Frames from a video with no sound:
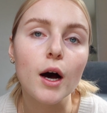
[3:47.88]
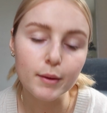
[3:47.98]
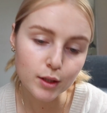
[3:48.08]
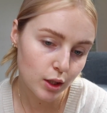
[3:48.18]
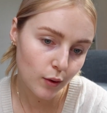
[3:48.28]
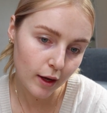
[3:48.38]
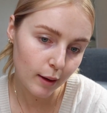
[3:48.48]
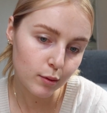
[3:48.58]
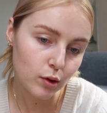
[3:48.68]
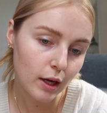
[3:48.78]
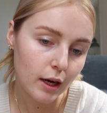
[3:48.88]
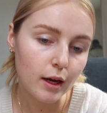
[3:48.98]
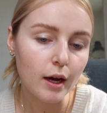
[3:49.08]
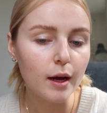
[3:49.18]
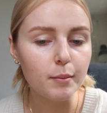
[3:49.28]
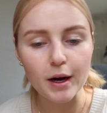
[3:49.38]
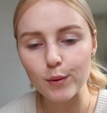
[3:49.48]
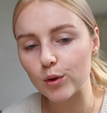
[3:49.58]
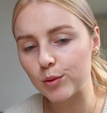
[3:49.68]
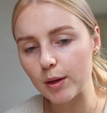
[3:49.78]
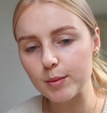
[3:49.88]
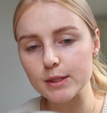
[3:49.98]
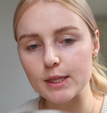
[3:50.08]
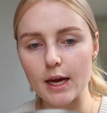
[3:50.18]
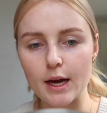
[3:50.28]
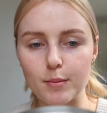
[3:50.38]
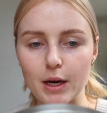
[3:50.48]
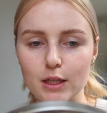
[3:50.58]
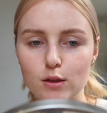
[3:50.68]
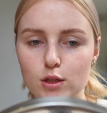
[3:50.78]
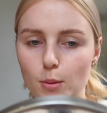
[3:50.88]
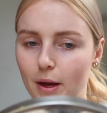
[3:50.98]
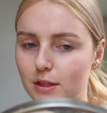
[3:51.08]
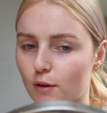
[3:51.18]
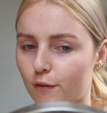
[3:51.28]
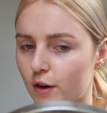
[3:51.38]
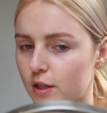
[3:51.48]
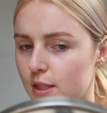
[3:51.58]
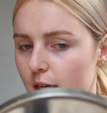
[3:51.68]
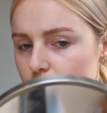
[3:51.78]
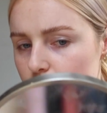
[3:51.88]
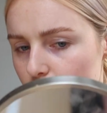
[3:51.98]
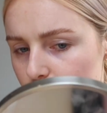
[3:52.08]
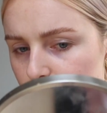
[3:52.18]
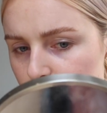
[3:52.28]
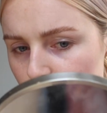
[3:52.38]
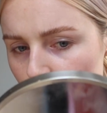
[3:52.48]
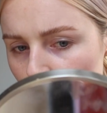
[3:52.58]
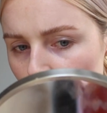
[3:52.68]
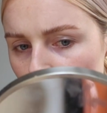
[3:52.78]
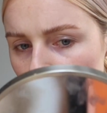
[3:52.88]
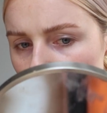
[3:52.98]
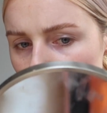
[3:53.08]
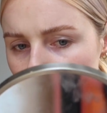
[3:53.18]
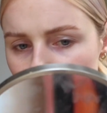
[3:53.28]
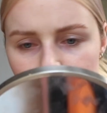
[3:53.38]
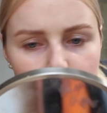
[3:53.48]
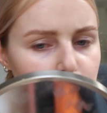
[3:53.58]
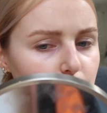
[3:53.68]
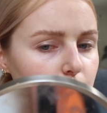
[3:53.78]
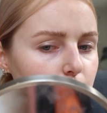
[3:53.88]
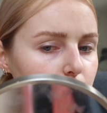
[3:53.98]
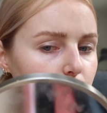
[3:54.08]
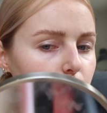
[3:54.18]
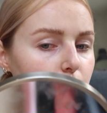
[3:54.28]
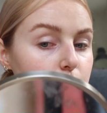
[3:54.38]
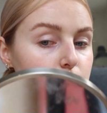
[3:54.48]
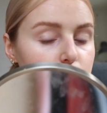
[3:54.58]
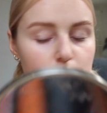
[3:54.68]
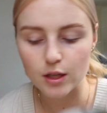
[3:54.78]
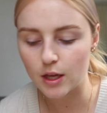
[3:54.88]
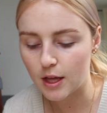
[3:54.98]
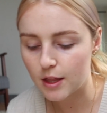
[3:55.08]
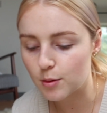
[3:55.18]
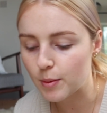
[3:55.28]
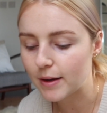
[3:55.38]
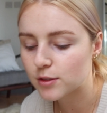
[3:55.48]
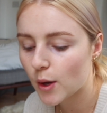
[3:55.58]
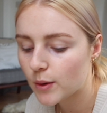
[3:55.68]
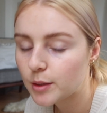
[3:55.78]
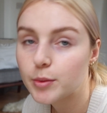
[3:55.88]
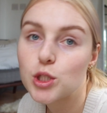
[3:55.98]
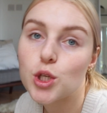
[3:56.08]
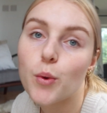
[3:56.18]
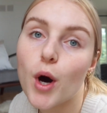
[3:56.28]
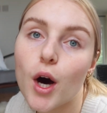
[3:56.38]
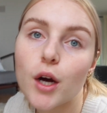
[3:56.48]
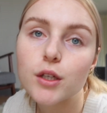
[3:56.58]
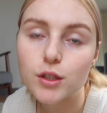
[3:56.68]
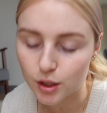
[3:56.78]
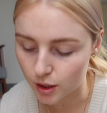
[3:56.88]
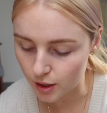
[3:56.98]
I'm actually quite happy with that. I would maybe say I might use the pencil first next time, because I think the brows go a little bit too hard,